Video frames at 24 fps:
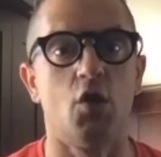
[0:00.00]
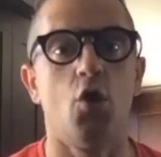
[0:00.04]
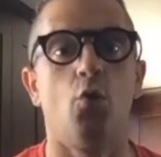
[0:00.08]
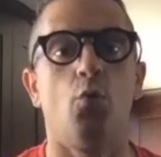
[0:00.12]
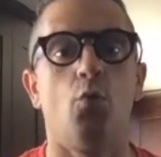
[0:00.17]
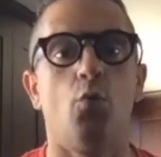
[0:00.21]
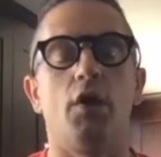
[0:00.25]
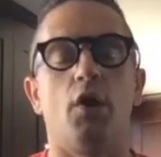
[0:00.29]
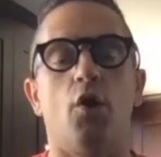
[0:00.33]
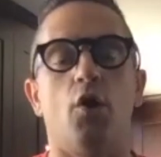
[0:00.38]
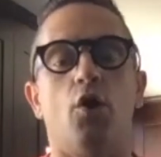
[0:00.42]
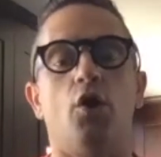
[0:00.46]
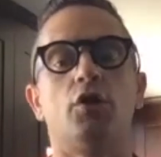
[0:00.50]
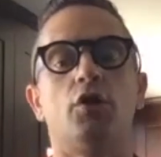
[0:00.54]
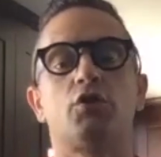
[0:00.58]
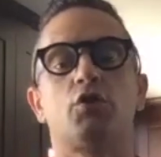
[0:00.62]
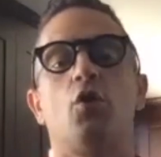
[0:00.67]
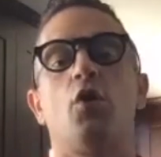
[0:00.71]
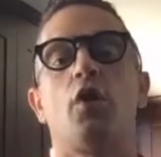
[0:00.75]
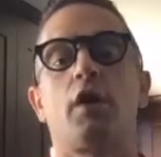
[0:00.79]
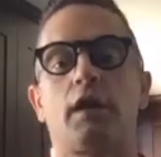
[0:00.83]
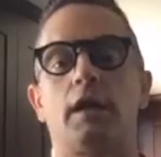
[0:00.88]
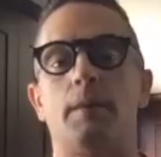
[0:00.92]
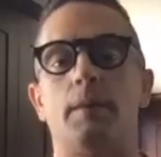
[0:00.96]
we're all
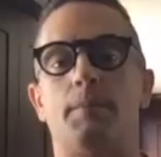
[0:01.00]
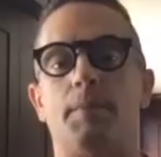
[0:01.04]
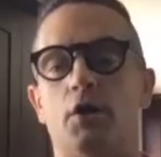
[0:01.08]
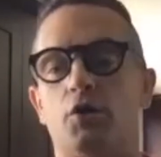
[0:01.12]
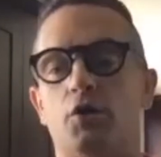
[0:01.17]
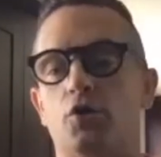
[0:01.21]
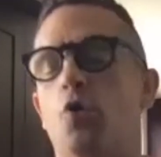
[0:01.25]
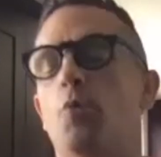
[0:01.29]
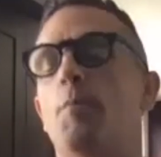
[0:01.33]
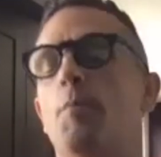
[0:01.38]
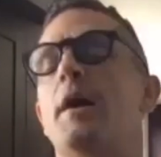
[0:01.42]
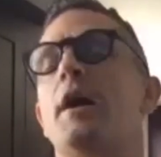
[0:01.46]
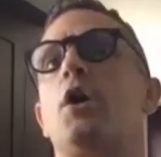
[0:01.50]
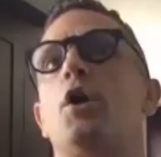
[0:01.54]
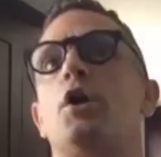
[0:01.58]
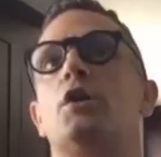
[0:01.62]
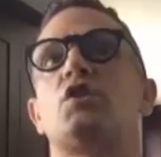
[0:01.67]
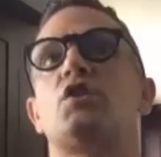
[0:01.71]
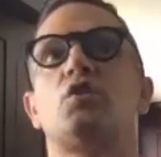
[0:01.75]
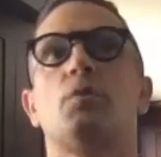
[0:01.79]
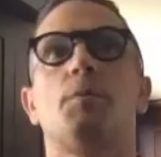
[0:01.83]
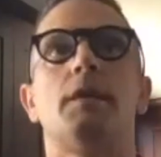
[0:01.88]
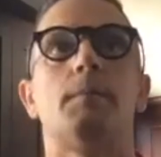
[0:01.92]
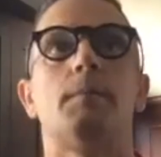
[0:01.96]
talking about, oh my God,
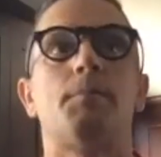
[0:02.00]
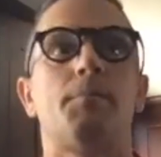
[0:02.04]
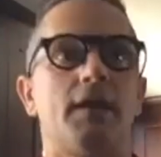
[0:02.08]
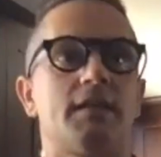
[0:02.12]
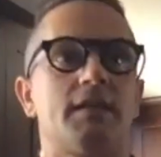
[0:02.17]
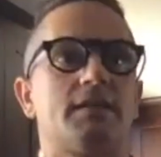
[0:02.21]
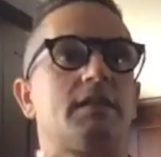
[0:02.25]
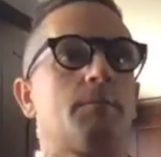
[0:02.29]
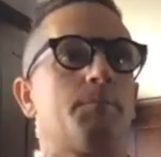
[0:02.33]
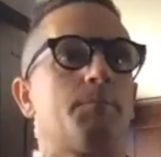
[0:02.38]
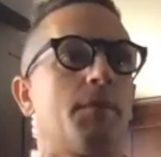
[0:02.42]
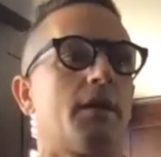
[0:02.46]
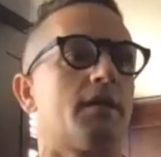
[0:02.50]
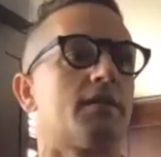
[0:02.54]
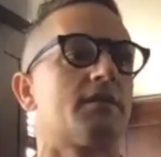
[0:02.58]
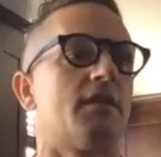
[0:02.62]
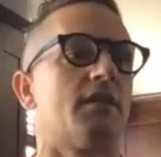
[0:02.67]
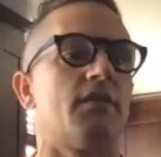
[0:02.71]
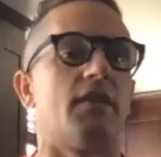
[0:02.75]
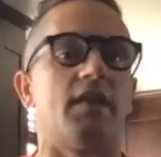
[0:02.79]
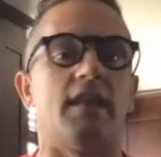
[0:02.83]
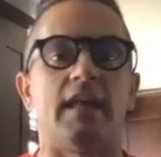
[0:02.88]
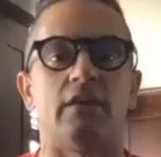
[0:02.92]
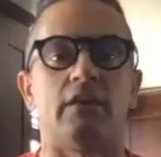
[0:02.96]
so many plastic bottles in
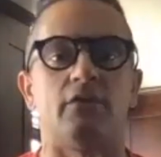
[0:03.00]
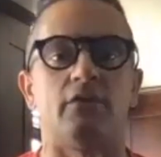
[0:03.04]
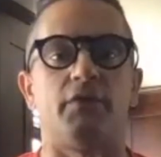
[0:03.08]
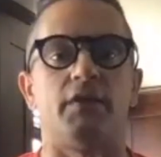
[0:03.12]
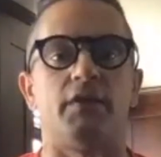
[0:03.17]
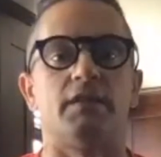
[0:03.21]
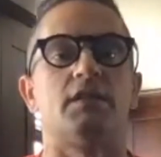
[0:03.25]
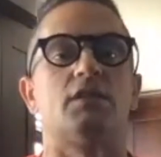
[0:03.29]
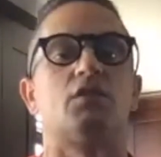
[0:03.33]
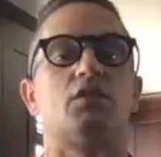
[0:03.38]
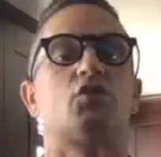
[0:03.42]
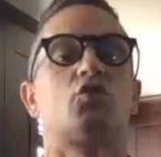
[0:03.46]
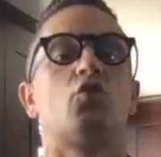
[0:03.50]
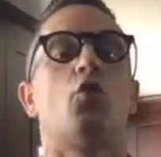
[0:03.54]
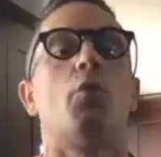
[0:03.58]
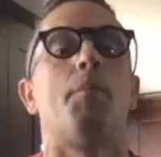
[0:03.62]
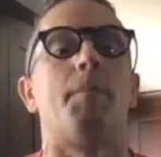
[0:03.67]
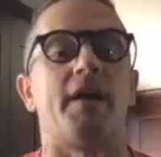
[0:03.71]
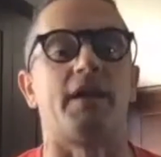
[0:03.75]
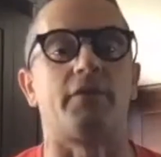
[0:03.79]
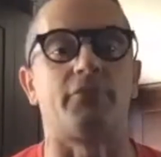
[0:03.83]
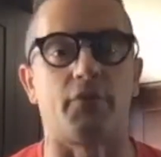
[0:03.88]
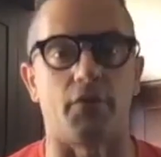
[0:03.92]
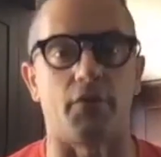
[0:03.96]
the landfills. It's so
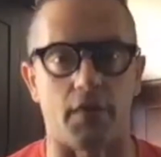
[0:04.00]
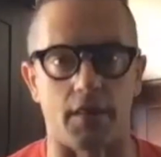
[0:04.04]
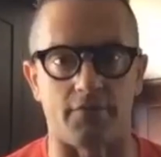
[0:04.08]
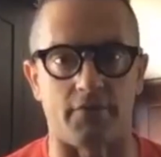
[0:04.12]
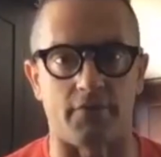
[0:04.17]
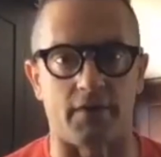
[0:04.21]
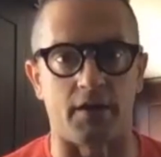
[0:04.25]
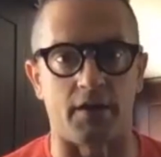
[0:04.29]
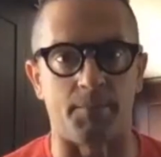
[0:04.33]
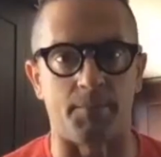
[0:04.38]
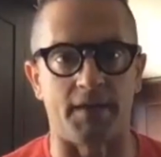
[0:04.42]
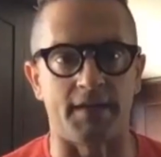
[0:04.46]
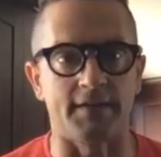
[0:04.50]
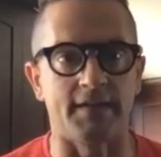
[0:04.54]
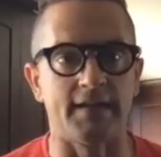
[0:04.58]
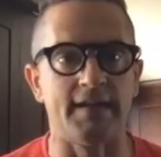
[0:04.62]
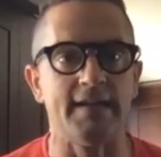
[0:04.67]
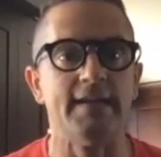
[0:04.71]
bad for the environment.